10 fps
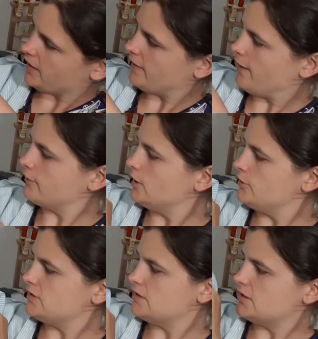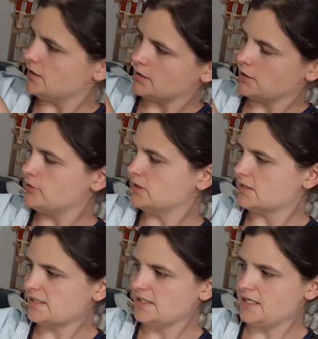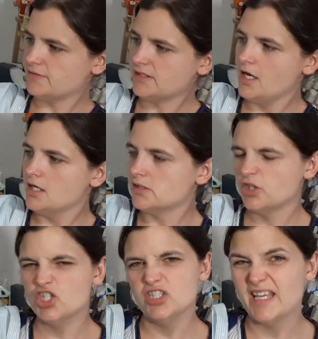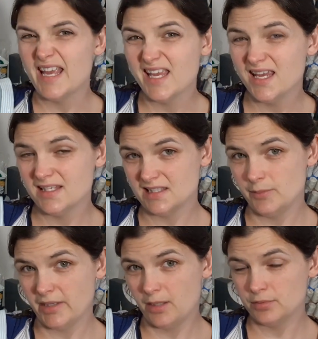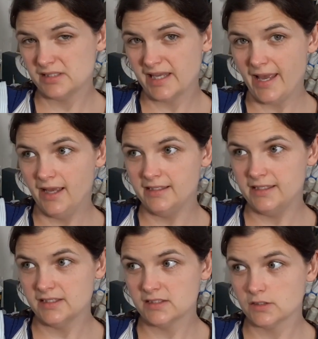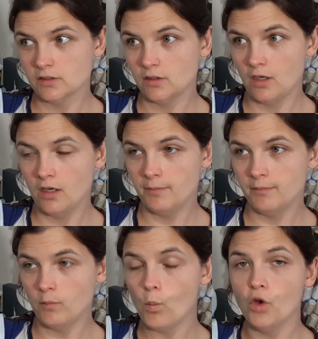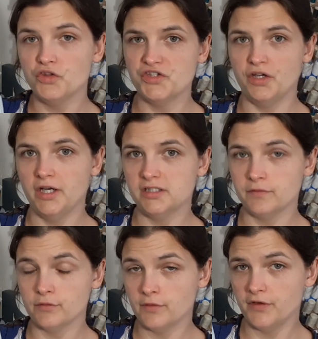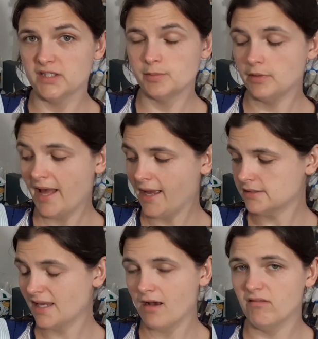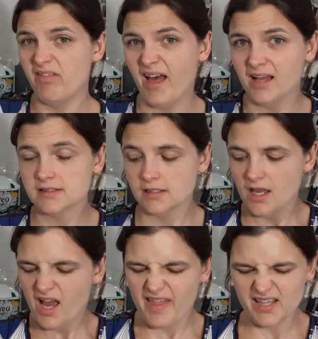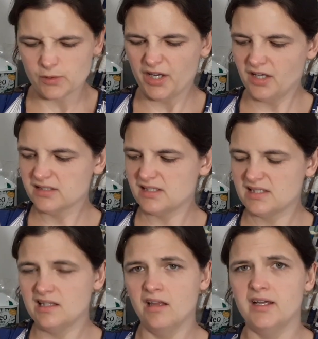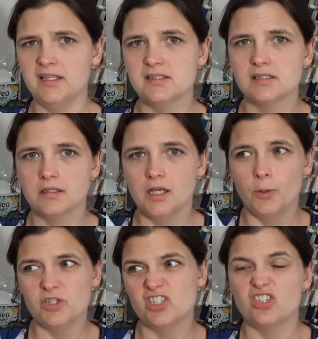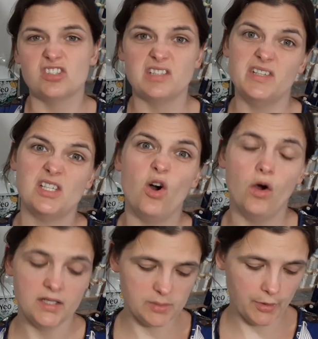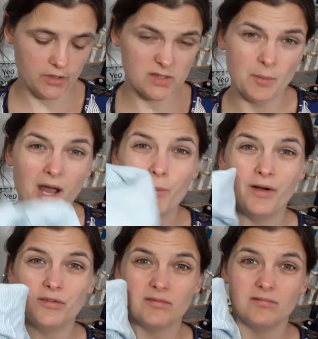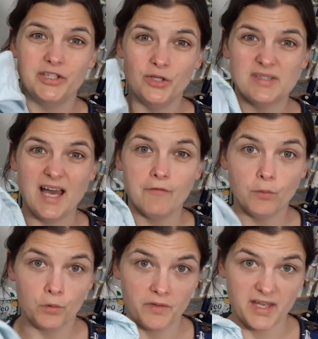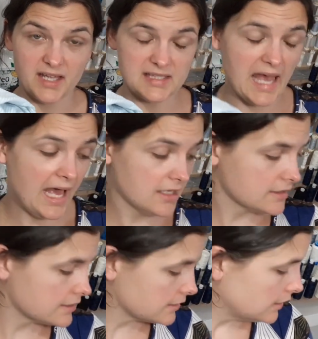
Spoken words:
in there, including the sleeves. So I should easily be able to get at least one side of a reversible hat out of that. And that's quite nice because it's light, which is good if it's hot, I suppose. So I might well use that for one of the kids' hats.